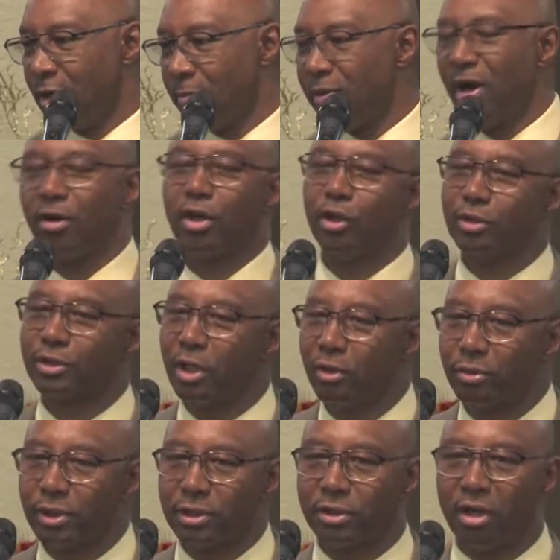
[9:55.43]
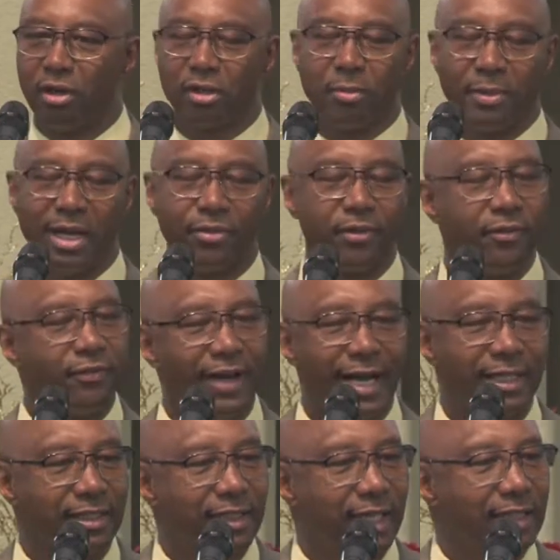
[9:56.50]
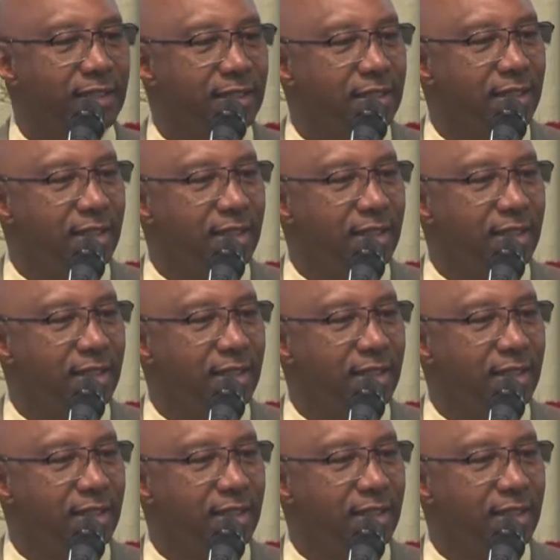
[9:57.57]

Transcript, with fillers: Paul goes on to talk about the fact that